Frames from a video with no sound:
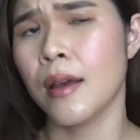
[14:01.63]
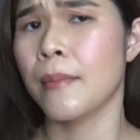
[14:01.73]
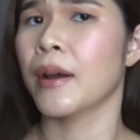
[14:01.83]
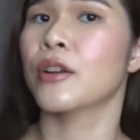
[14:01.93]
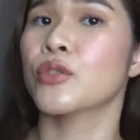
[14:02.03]

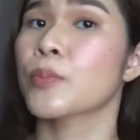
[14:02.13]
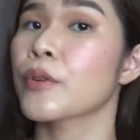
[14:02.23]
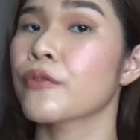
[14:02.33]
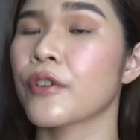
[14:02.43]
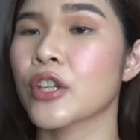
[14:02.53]
Para
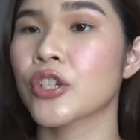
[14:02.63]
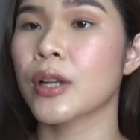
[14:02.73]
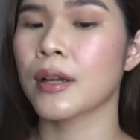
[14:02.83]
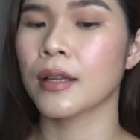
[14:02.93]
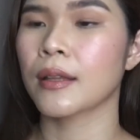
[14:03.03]
super fresh
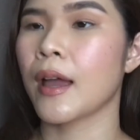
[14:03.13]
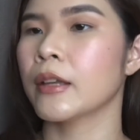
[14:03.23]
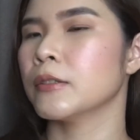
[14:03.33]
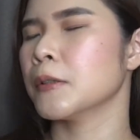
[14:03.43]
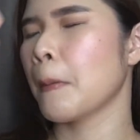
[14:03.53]
talaga
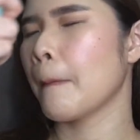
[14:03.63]
tayo.